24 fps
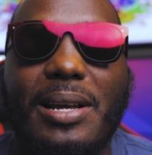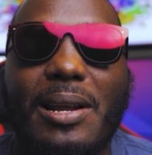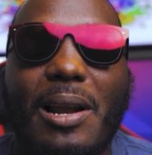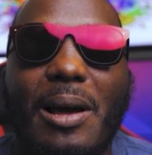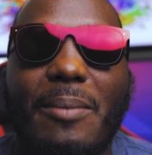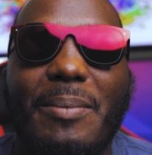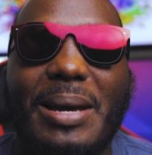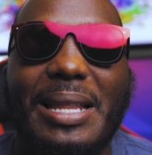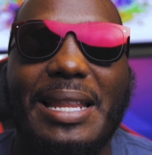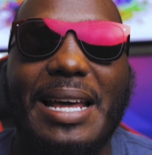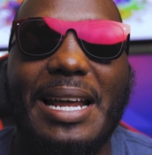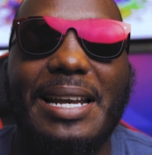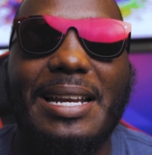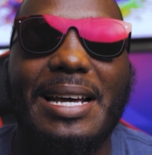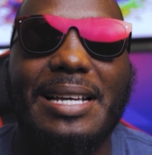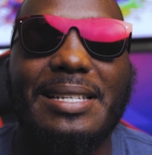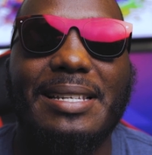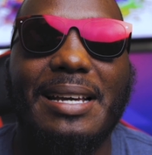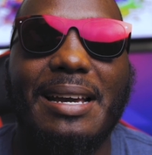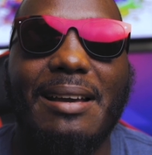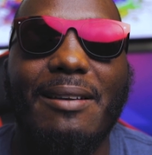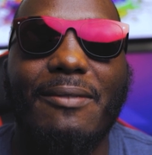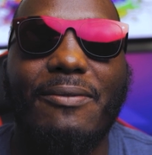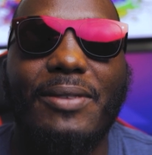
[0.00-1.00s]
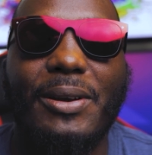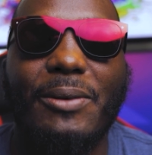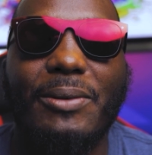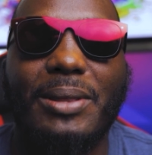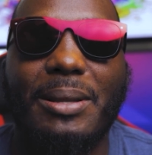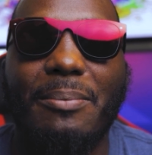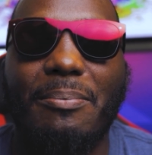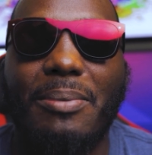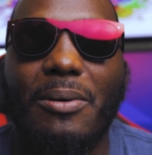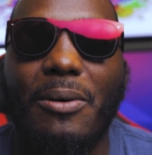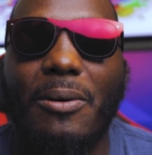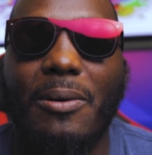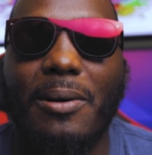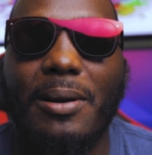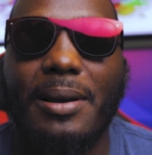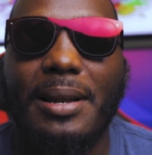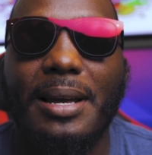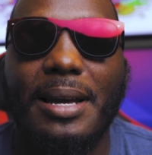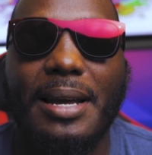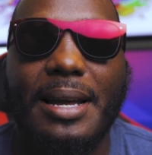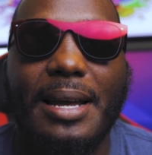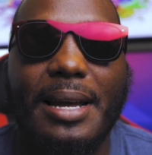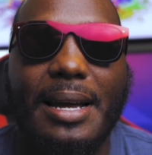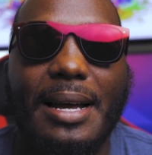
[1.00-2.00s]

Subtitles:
that doesn't interfere with the board,